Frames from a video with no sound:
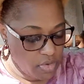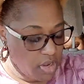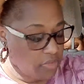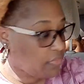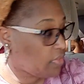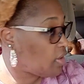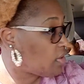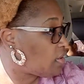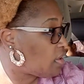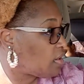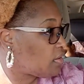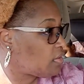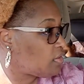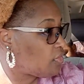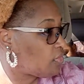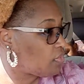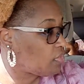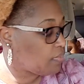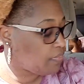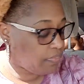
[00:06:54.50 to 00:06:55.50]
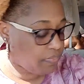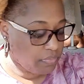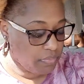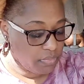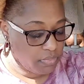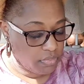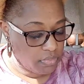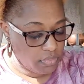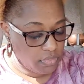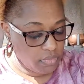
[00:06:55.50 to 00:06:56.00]
I thought he had another one.
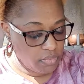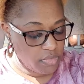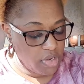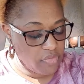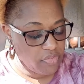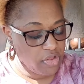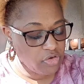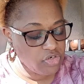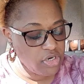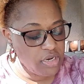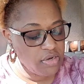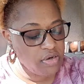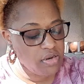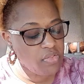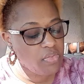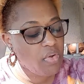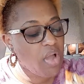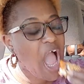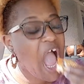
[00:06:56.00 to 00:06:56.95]
I thought you had another one.